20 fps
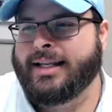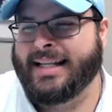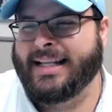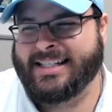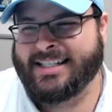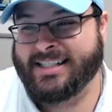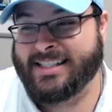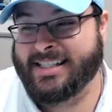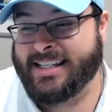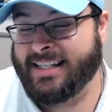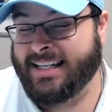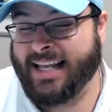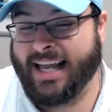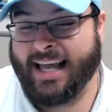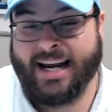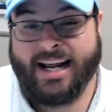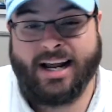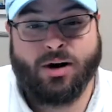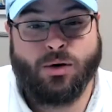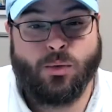And that's just
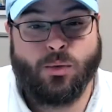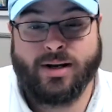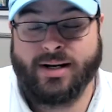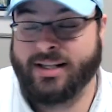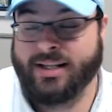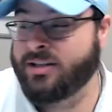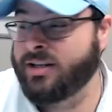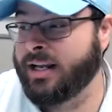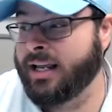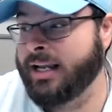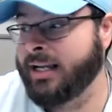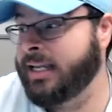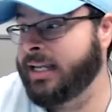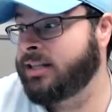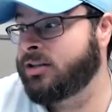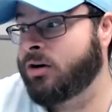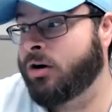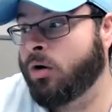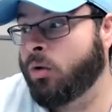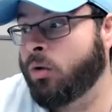kind of how it went. And
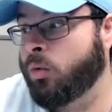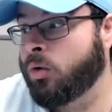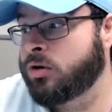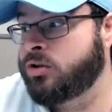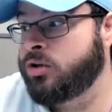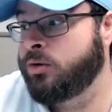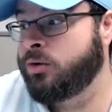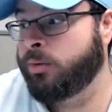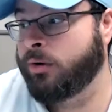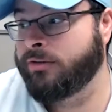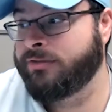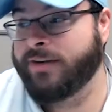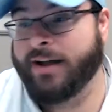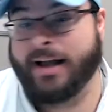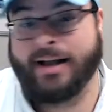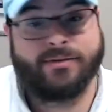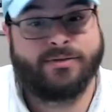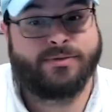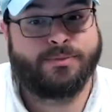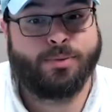again, they're all worth
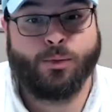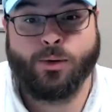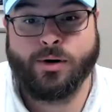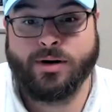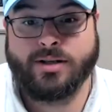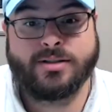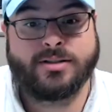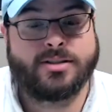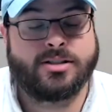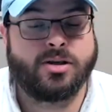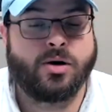2.5 points.